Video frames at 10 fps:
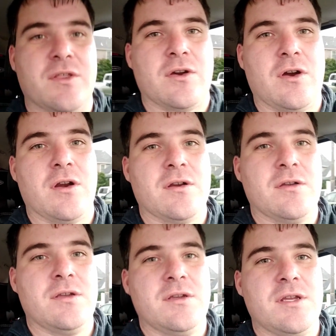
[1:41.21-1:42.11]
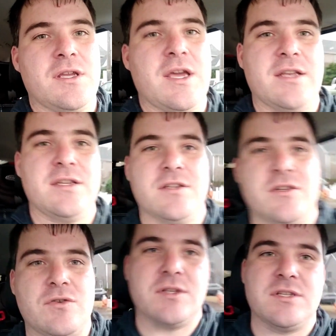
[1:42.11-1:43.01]
in the car yet,
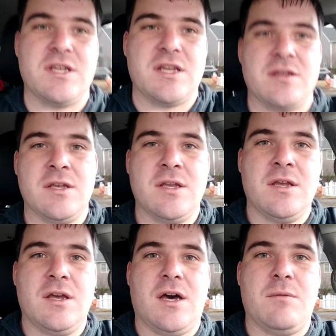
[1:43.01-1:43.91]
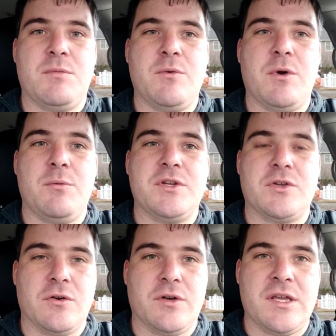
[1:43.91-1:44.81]
as you can see, but he will be
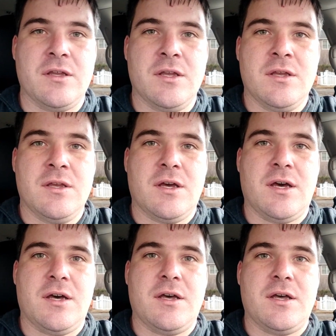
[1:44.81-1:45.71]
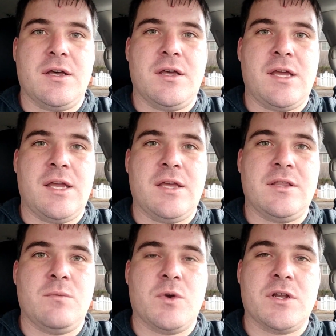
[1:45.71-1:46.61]
shortly.
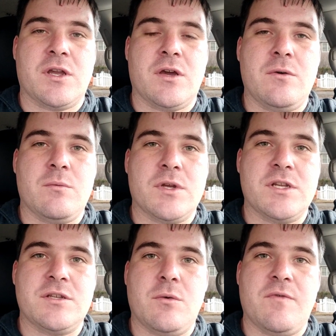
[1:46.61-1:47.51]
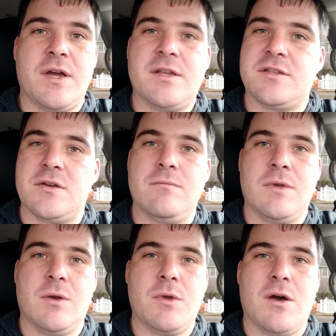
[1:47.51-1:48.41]
And then we're gonna go and we're gonna see what we find. So
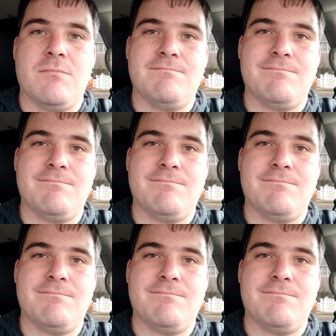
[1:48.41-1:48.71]
here we go.